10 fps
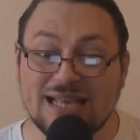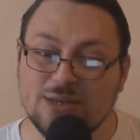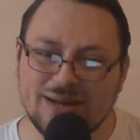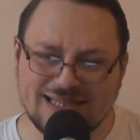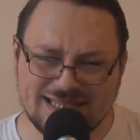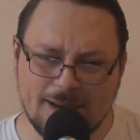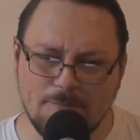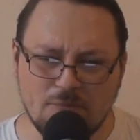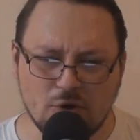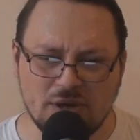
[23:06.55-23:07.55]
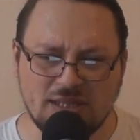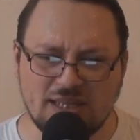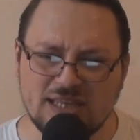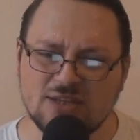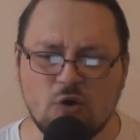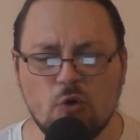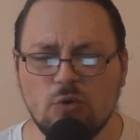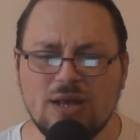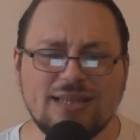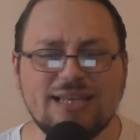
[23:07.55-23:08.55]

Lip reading: So at some point, this whole